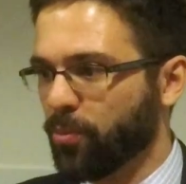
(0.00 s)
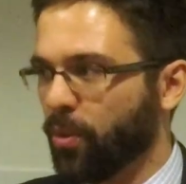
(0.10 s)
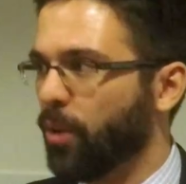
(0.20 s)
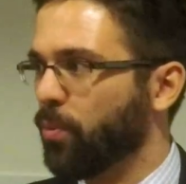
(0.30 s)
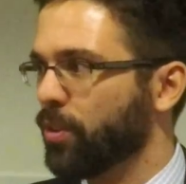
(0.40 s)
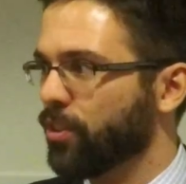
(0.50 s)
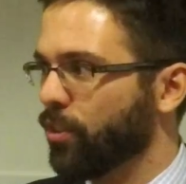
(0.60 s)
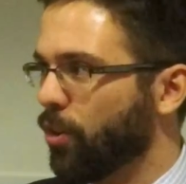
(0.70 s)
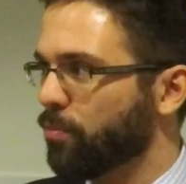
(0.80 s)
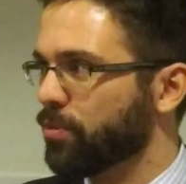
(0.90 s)
what we'll
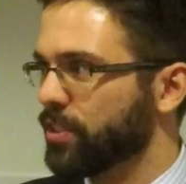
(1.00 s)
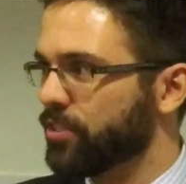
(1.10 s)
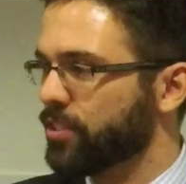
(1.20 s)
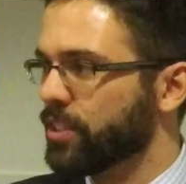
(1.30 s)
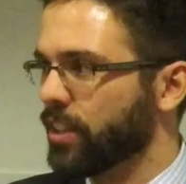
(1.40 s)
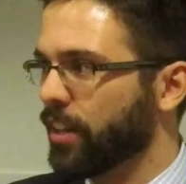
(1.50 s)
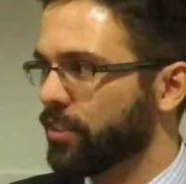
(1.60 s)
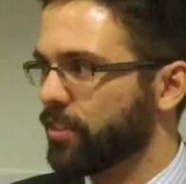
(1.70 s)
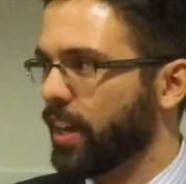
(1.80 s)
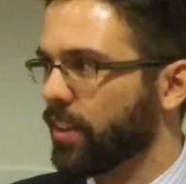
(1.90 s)
hopefully see later
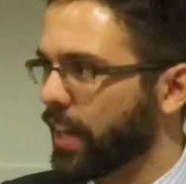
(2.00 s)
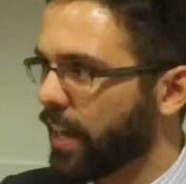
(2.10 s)
today?